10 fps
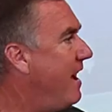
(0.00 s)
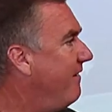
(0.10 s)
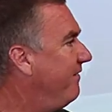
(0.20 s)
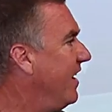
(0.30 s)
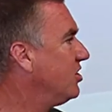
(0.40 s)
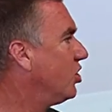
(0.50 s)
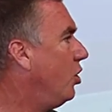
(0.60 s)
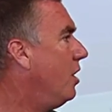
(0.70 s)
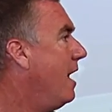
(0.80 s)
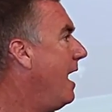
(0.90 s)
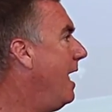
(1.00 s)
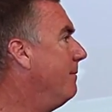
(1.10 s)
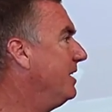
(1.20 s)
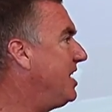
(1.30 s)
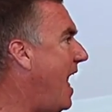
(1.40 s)
playing physical, and
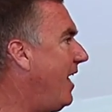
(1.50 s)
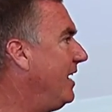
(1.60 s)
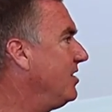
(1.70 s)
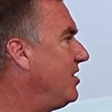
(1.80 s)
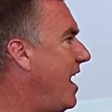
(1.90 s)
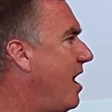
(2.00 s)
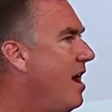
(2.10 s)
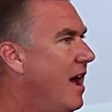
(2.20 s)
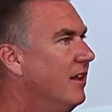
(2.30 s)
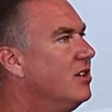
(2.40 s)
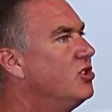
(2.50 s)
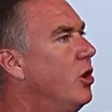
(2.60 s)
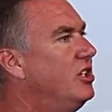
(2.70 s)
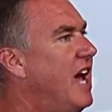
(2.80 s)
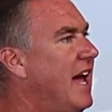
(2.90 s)
the mentality is there, and let's
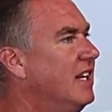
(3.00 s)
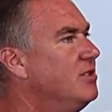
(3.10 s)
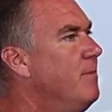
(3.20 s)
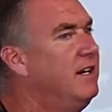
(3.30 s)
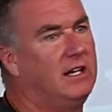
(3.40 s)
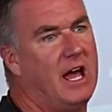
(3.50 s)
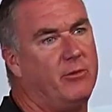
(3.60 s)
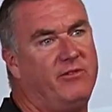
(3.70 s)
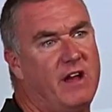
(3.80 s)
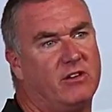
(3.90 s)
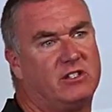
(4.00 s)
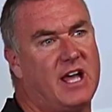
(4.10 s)
go attack this Monday like we've never